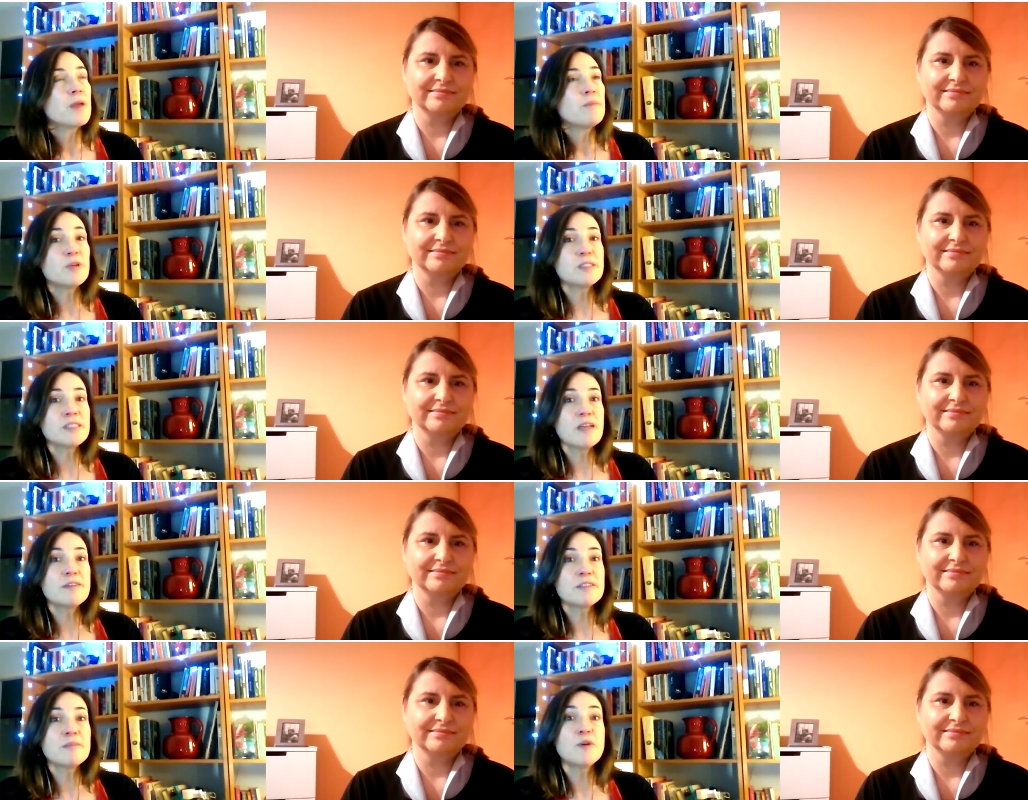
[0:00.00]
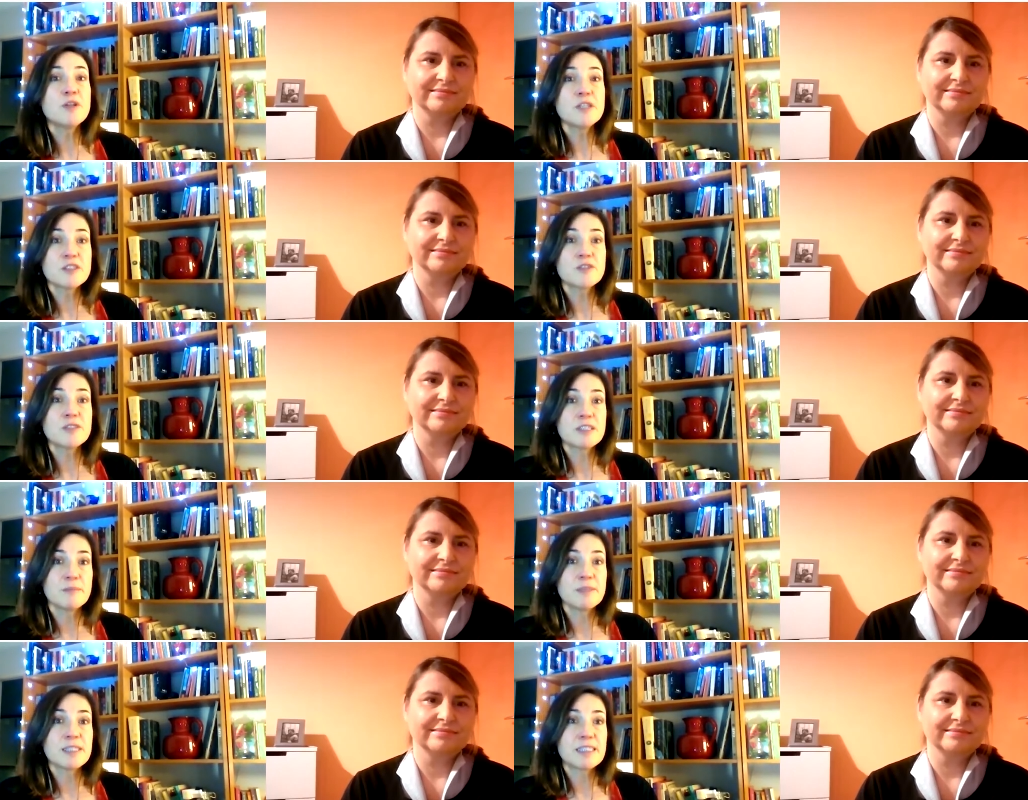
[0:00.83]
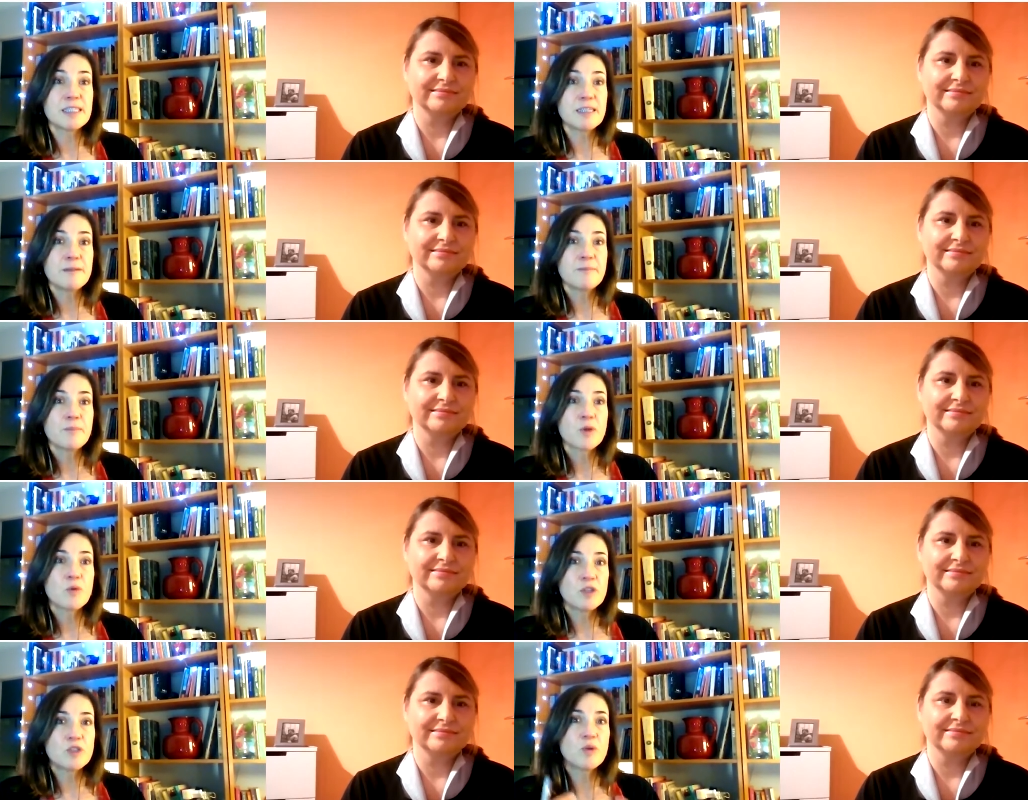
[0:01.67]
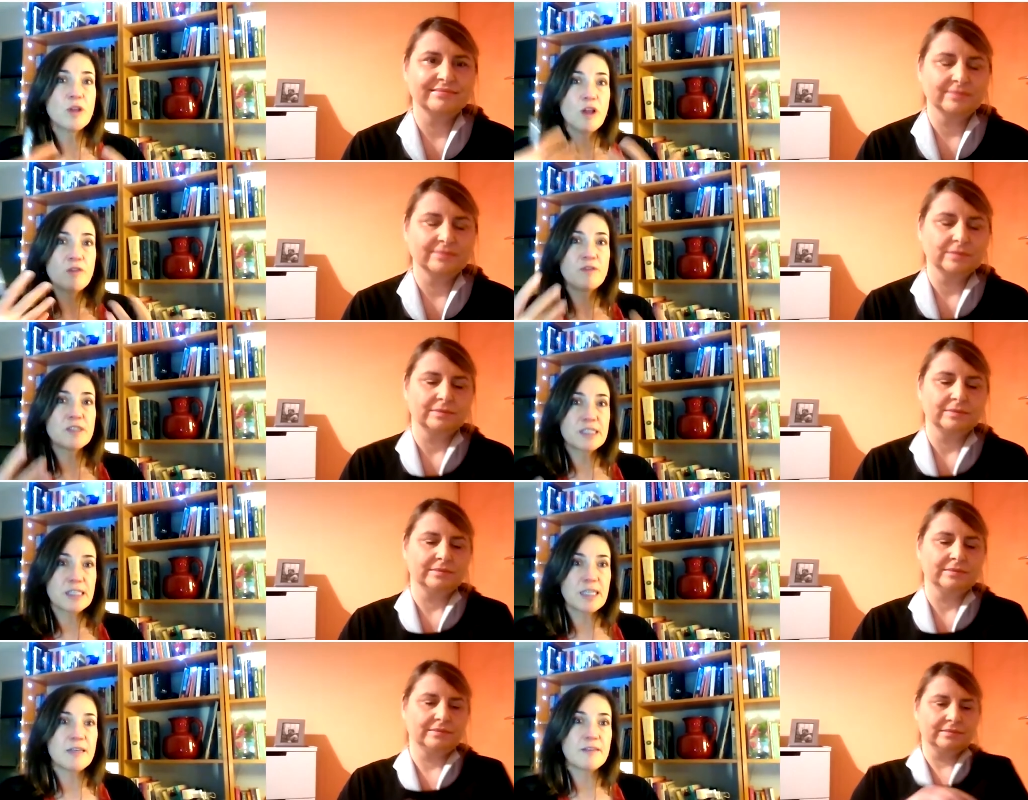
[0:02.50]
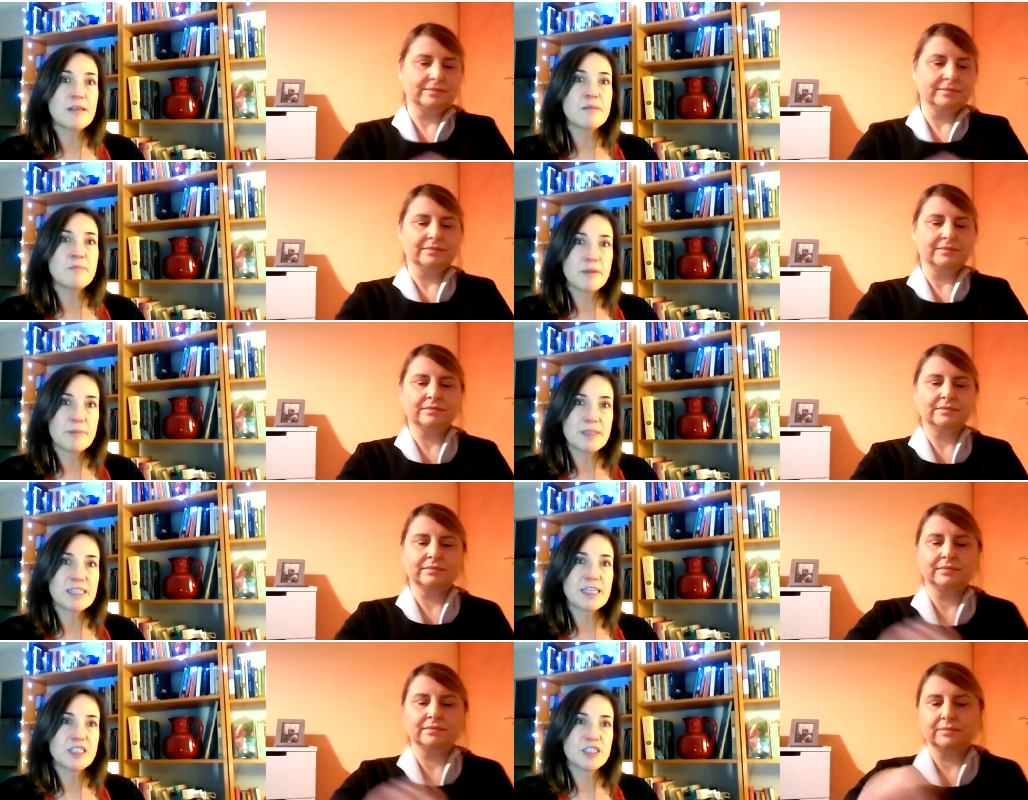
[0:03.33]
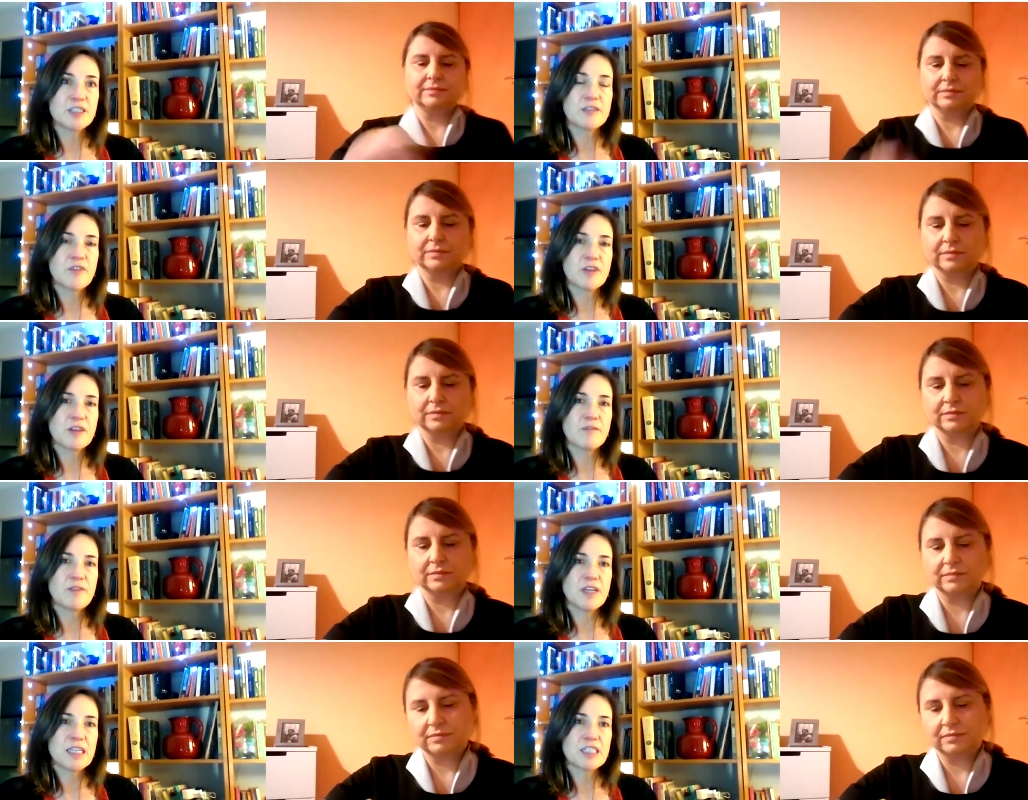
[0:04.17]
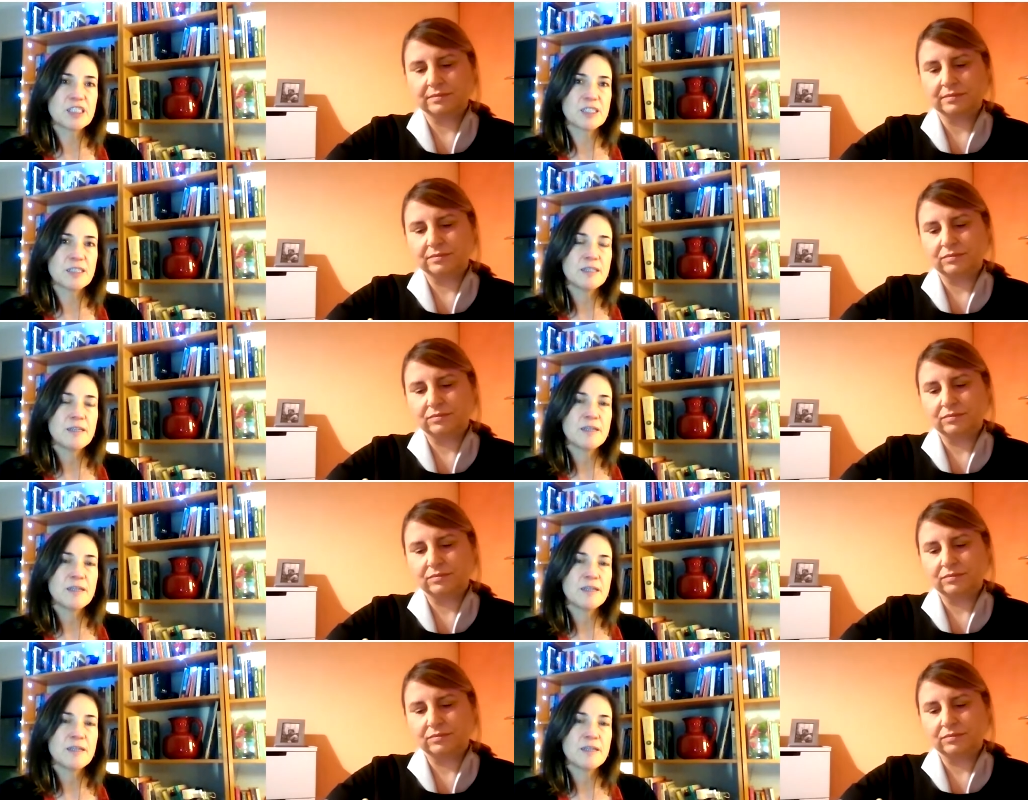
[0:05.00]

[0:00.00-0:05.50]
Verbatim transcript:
Speaker 1: Because there is a monitoring committee which will oversee the implementation of the convention.